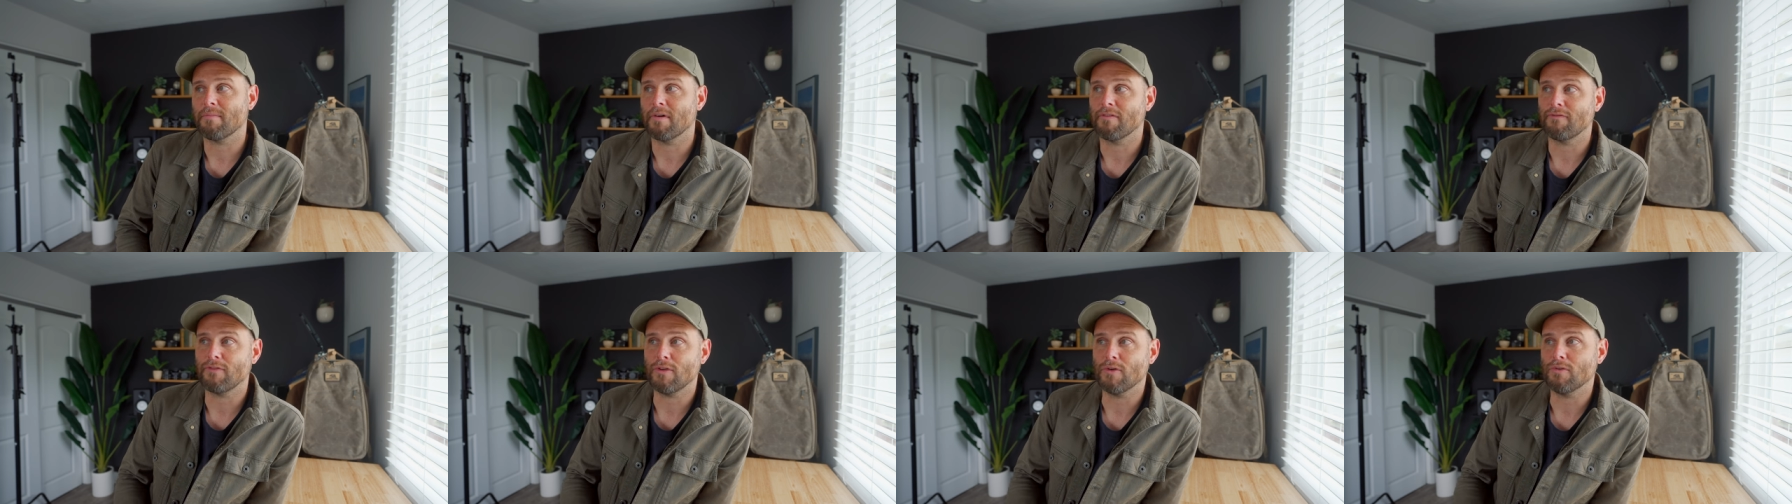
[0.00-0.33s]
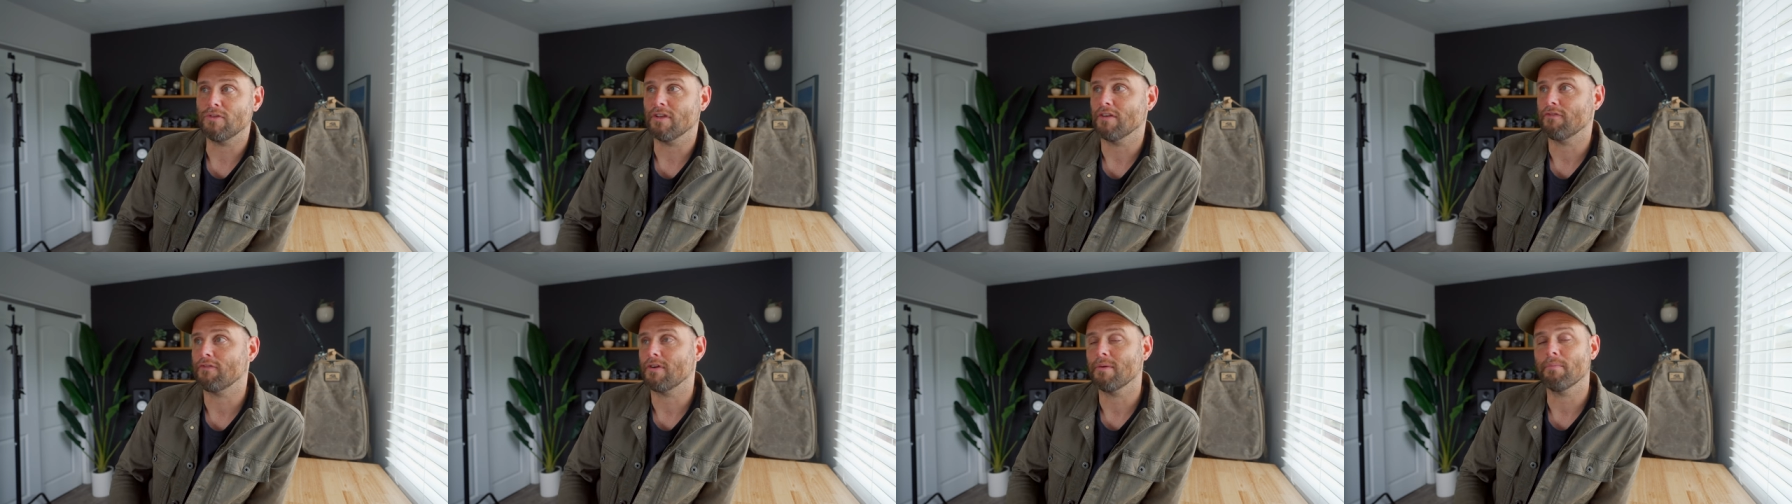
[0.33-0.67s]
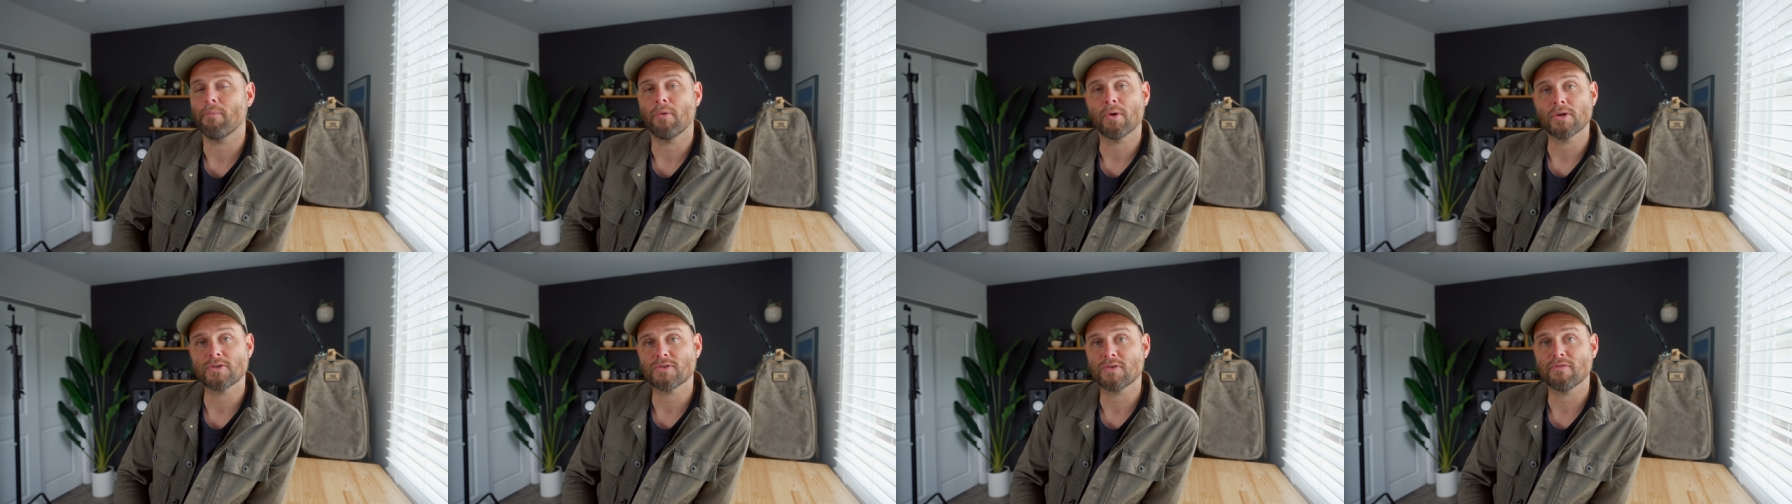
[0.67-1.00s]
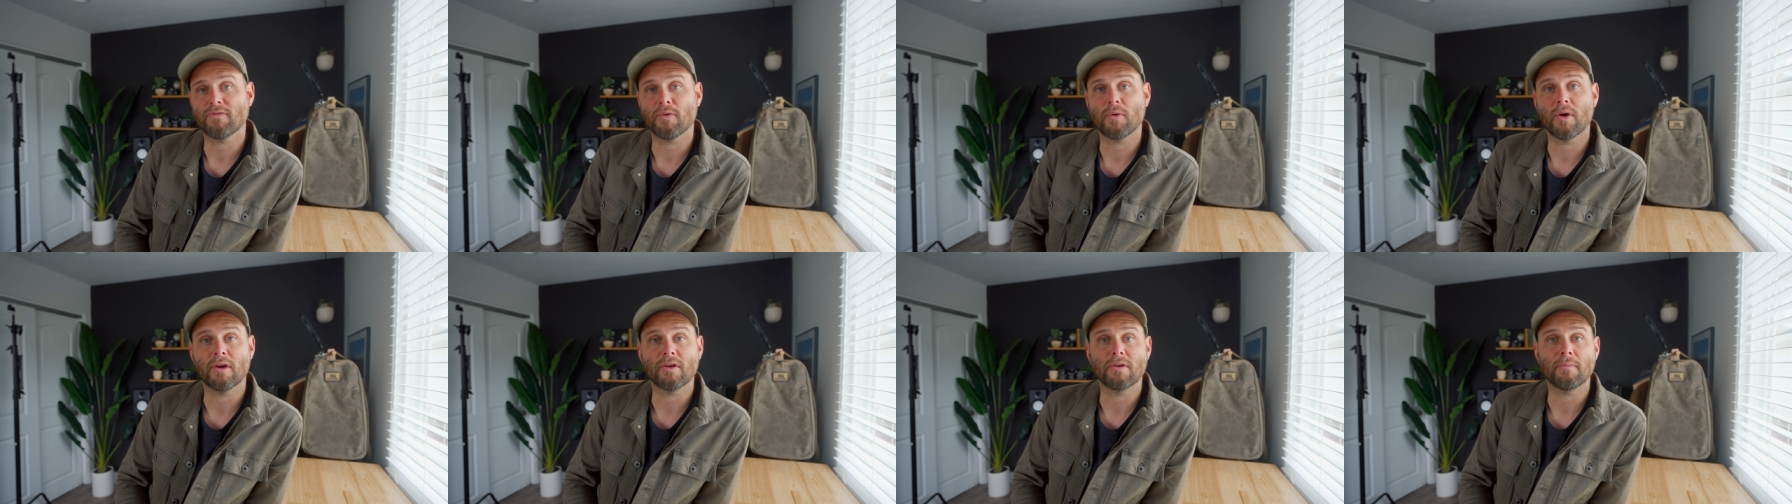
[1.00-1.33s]
a few different Portra
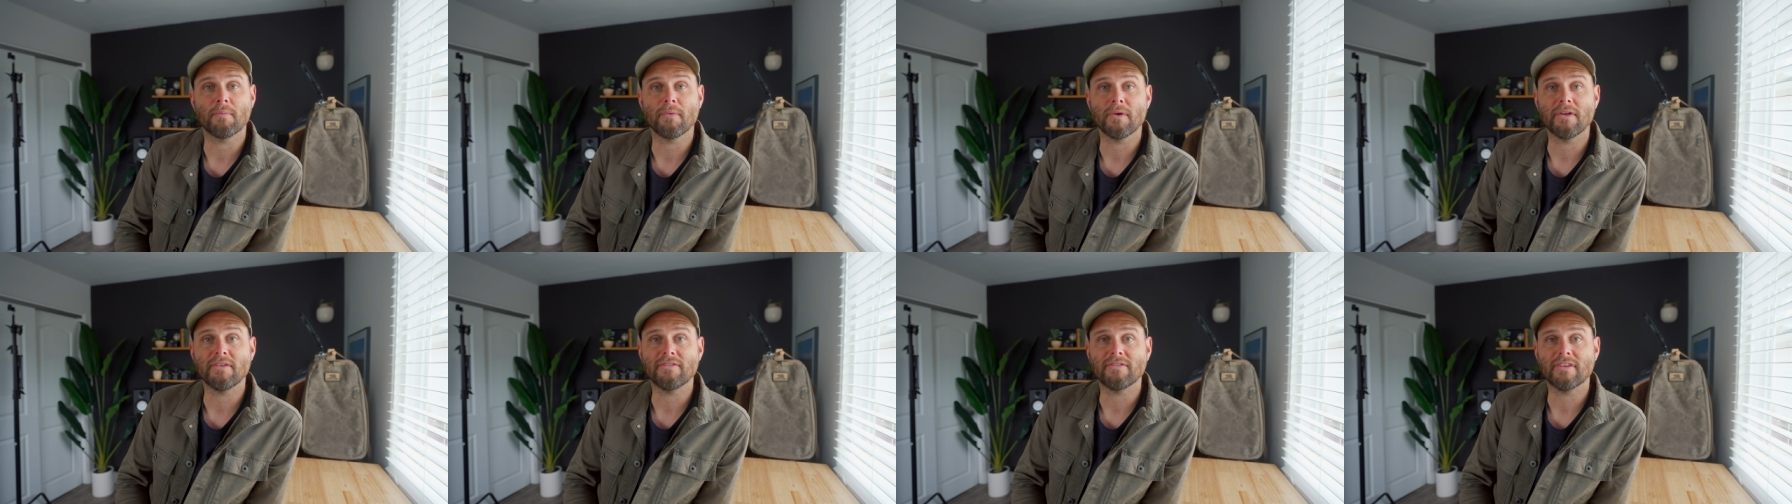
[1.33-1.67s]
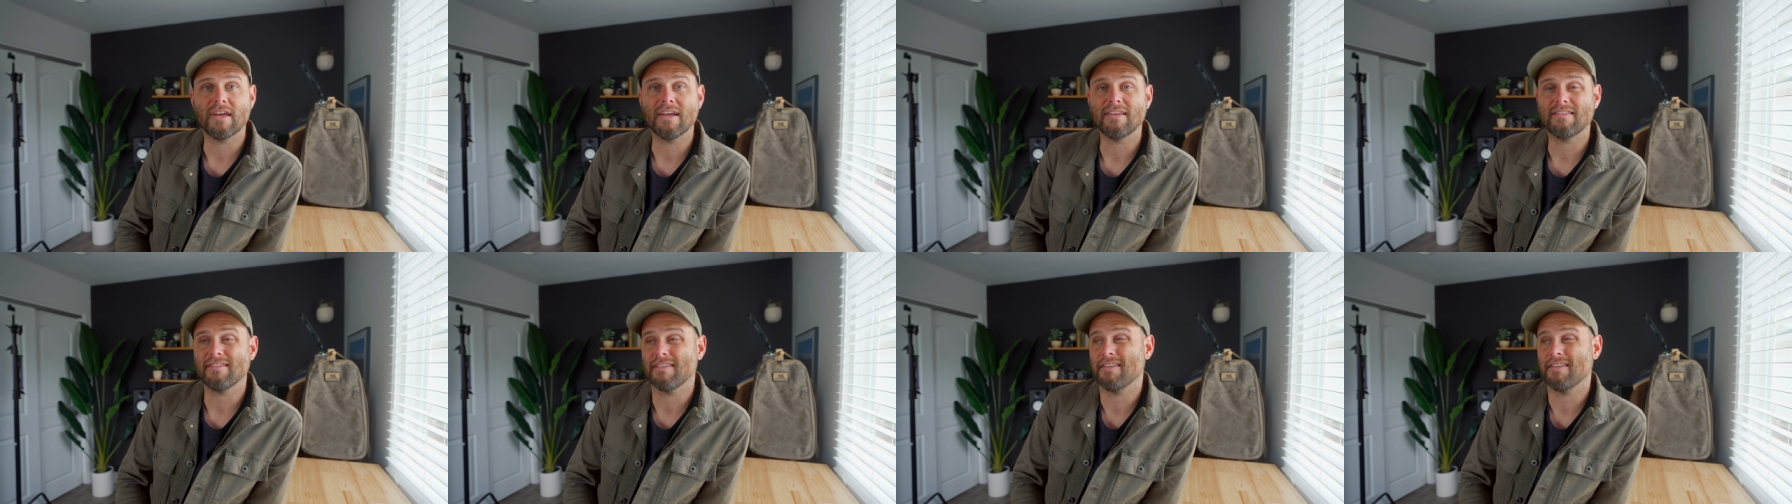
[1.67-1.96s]
four hundred presets,